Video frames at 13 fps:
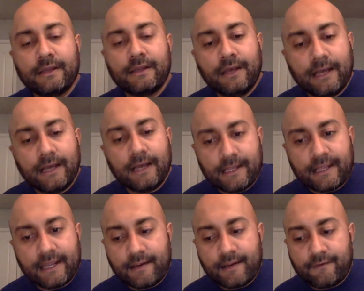
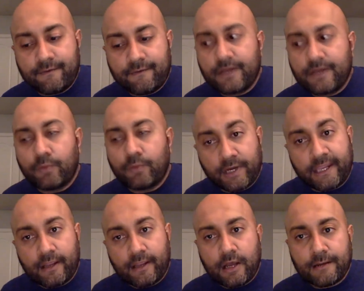
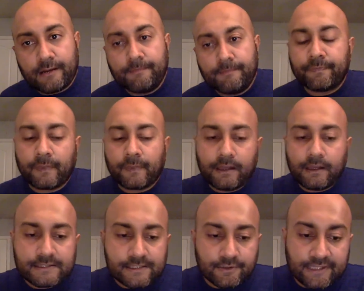working on.
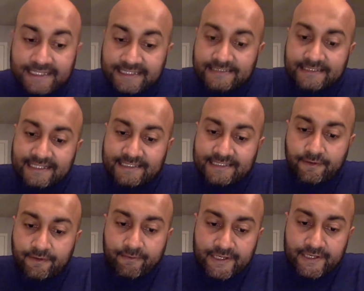So that's a
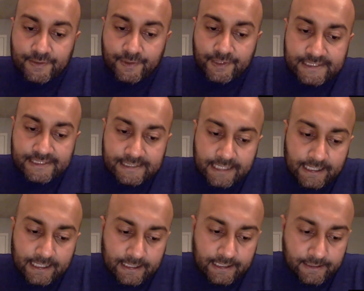great resource.
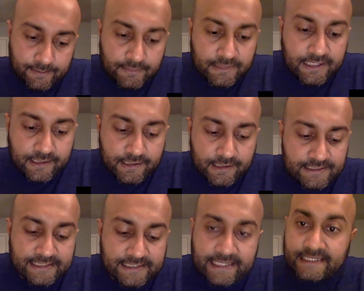
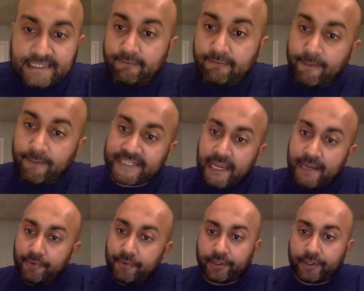There's the DevOps
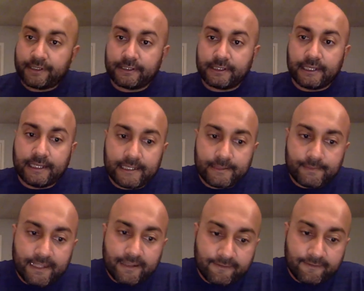Handbook,
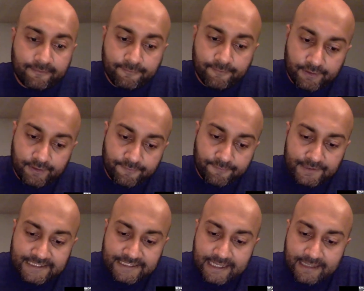if for the
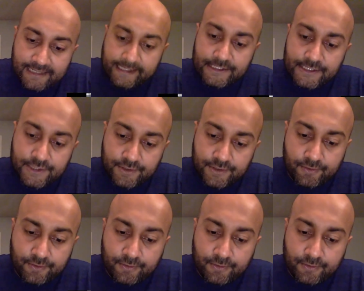folks that like to